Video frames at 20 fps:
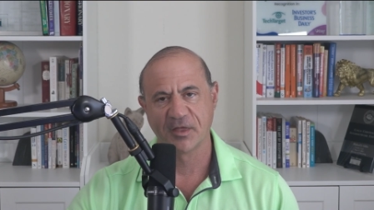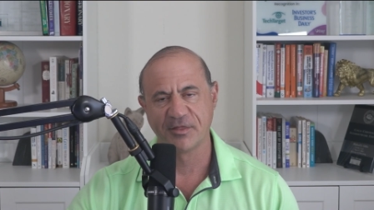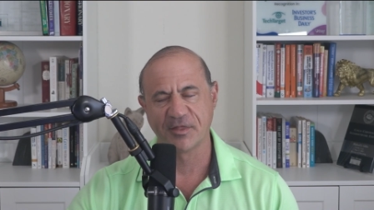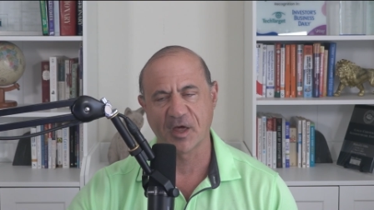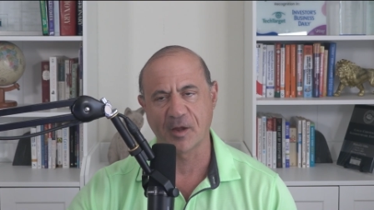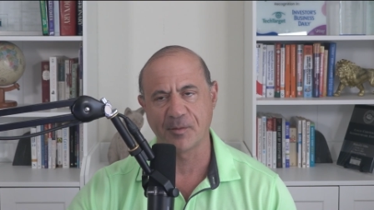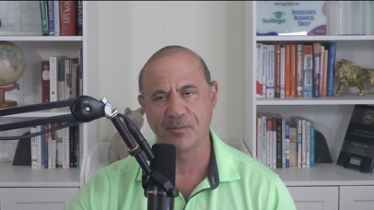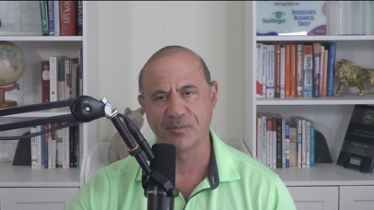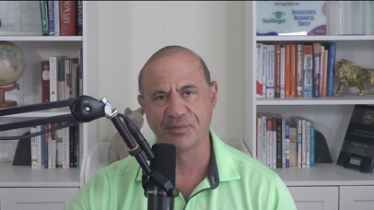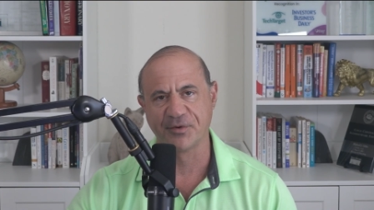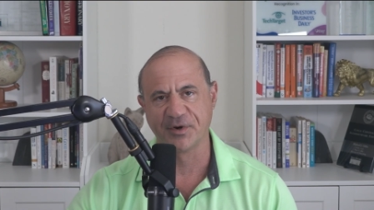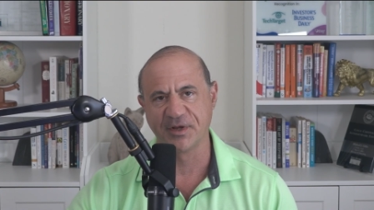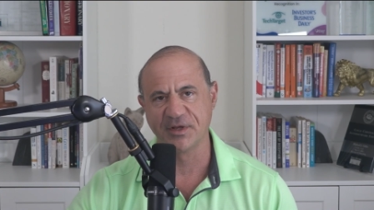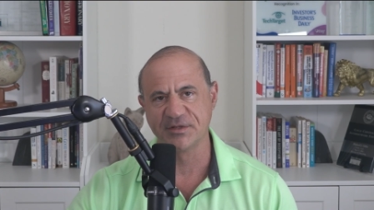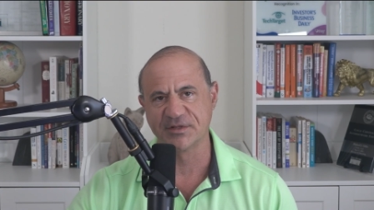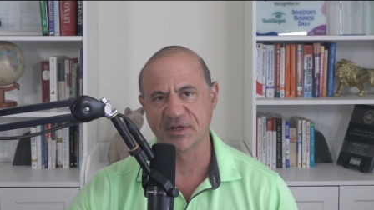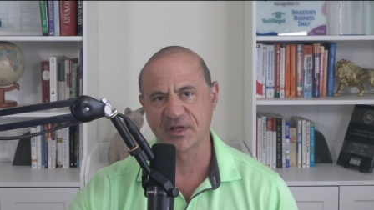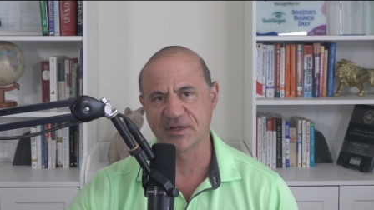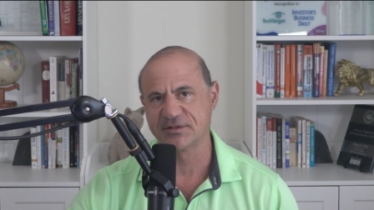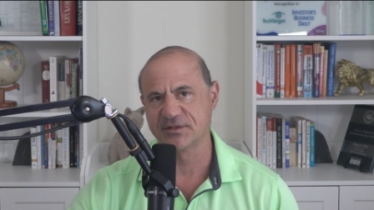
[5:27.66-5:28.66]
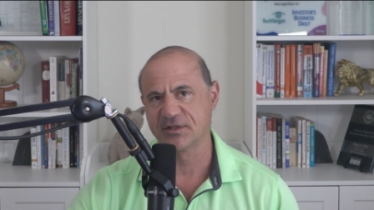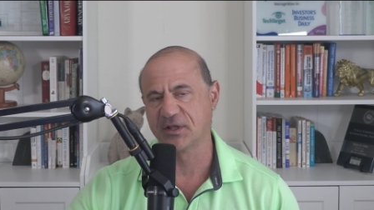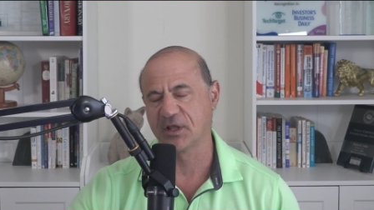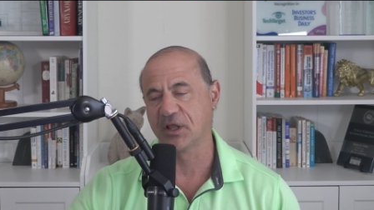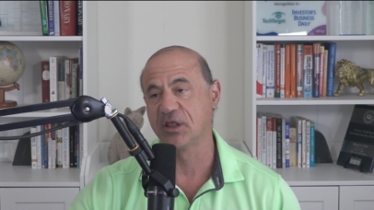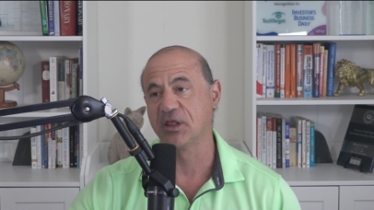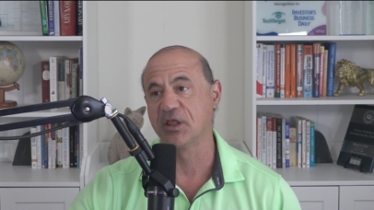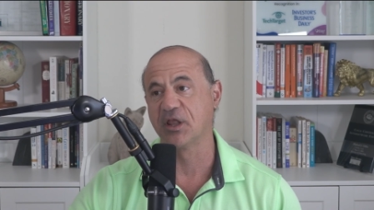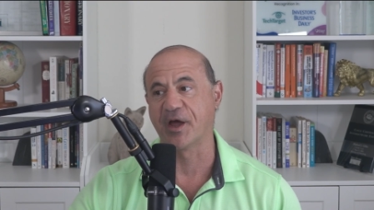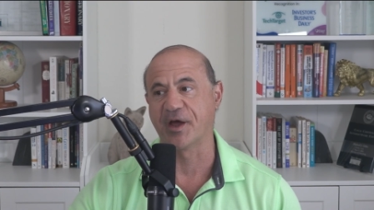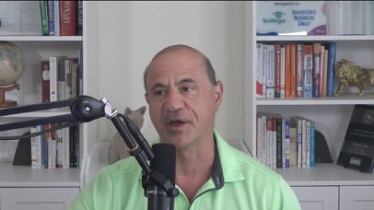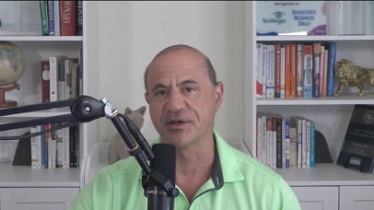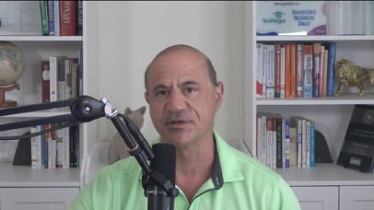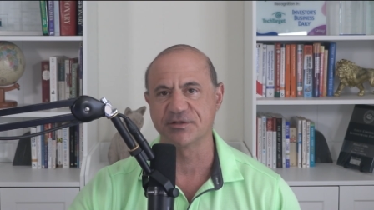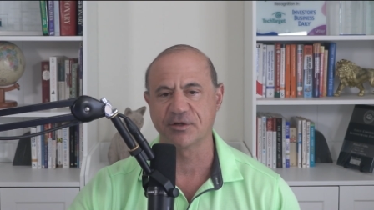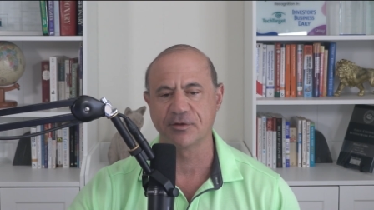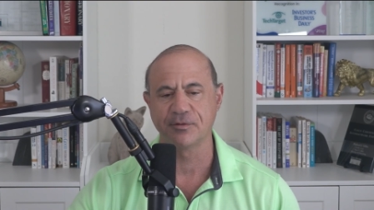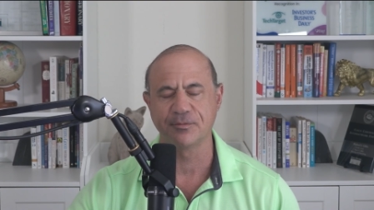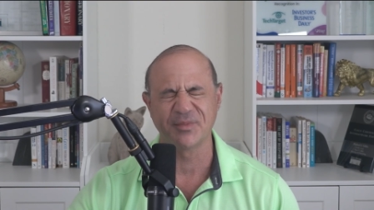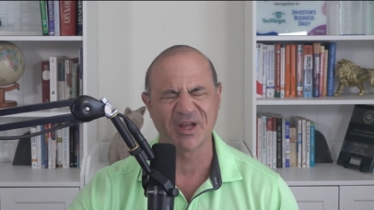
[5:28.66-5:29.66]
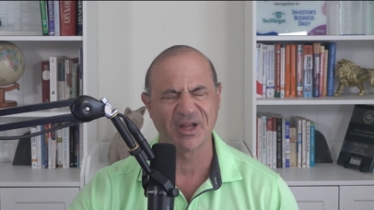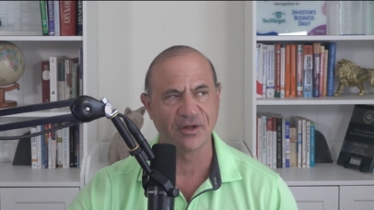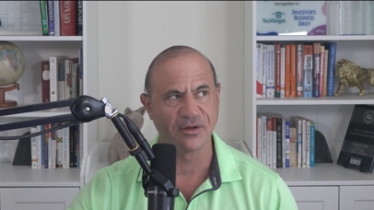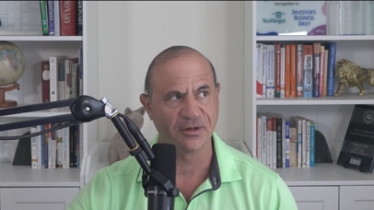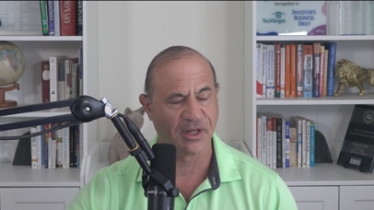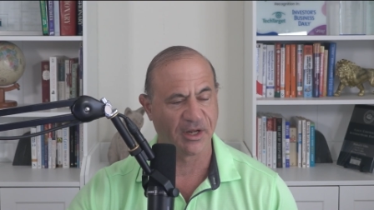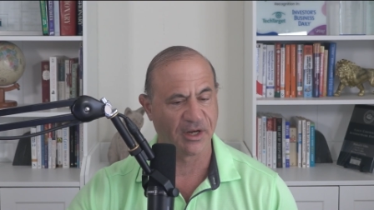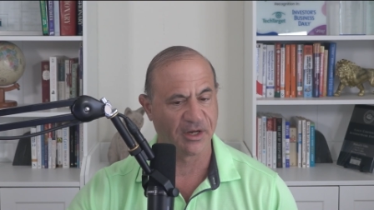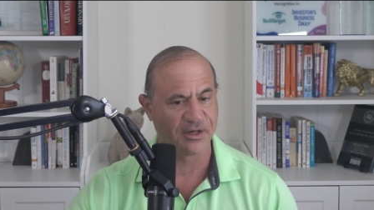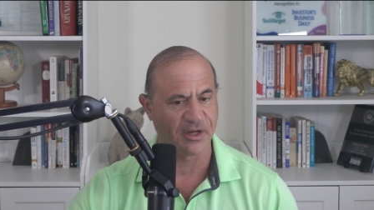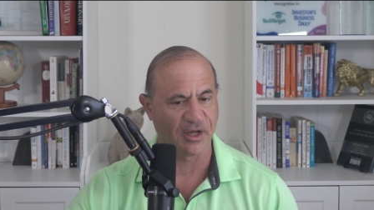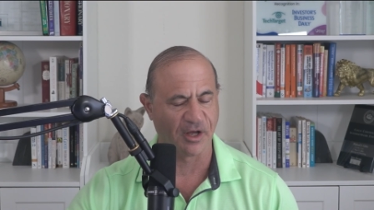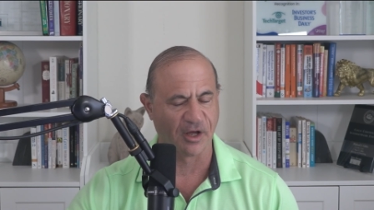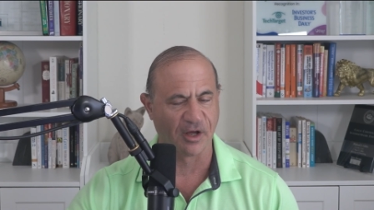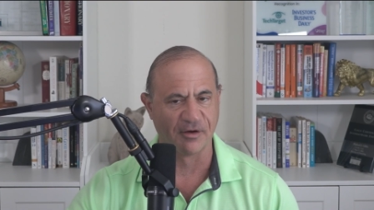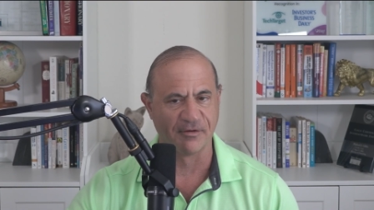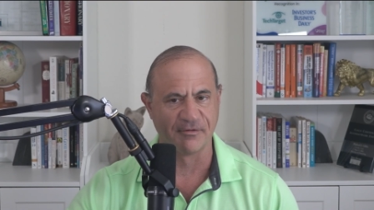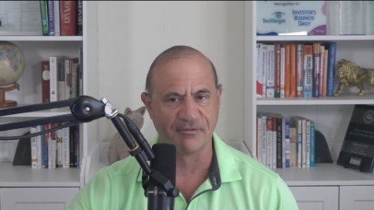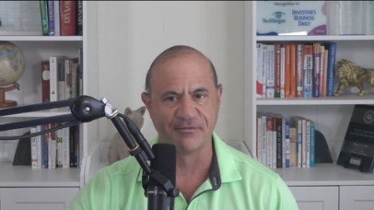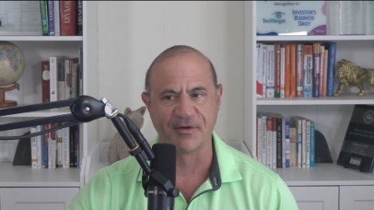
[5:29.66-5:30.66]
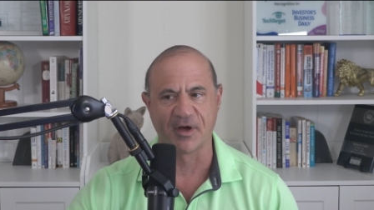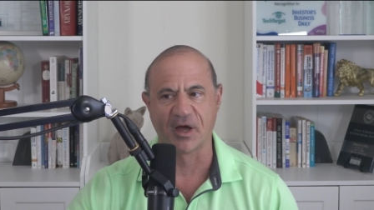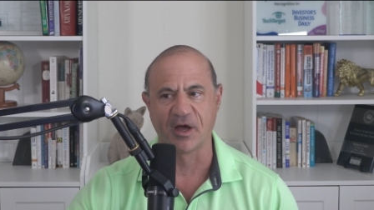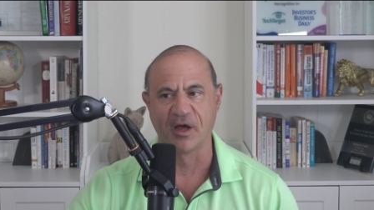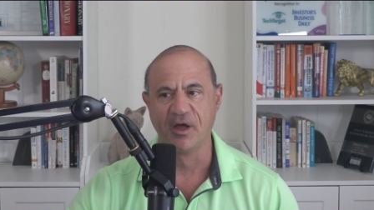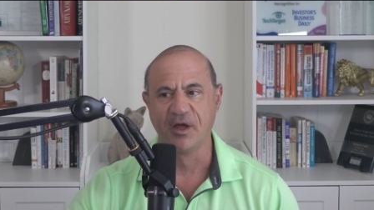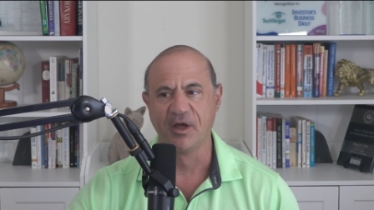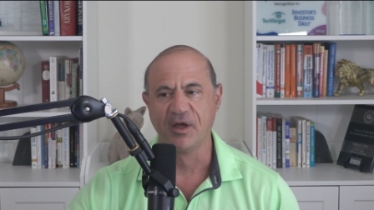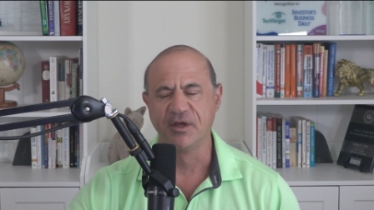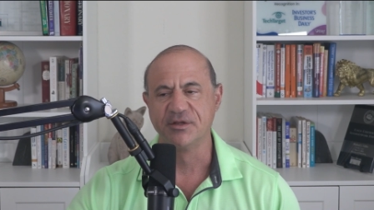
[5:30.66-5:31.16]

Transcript: And that brings us to the last component of uh,